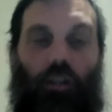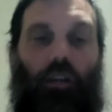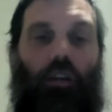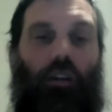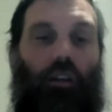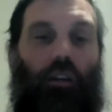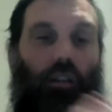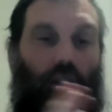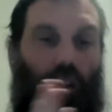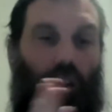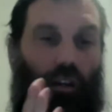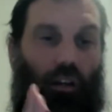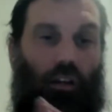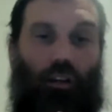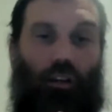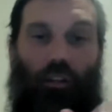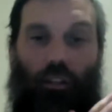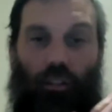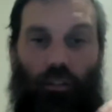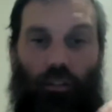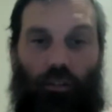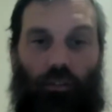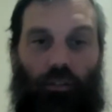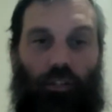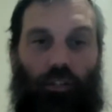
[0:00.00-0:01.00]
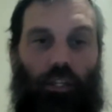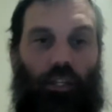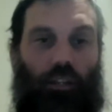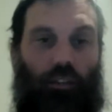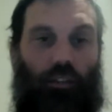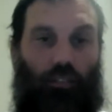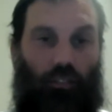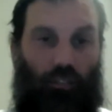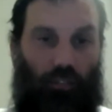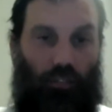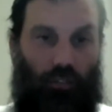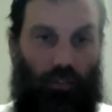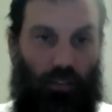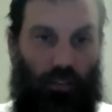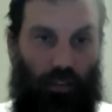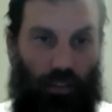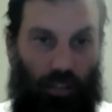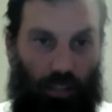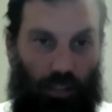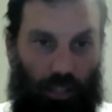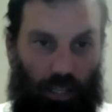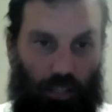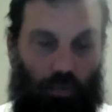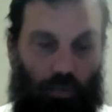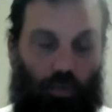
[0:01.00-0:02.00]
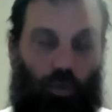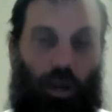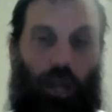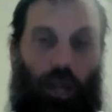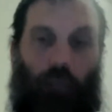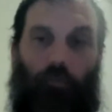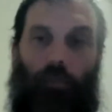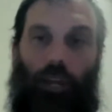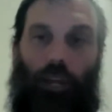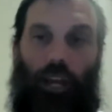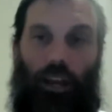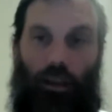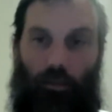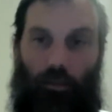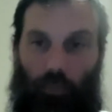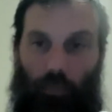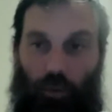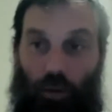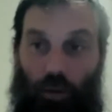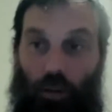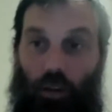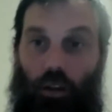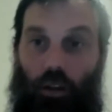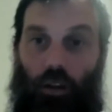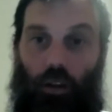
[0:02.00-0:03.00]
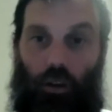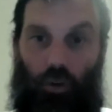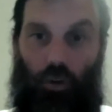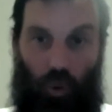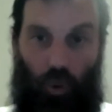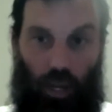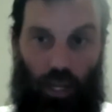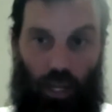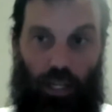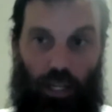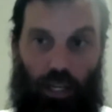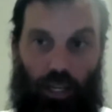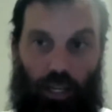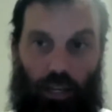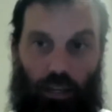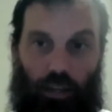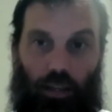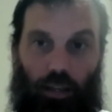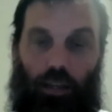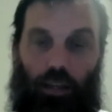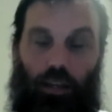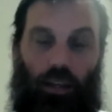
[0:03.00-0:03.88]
The good news is it's ramping up quickly.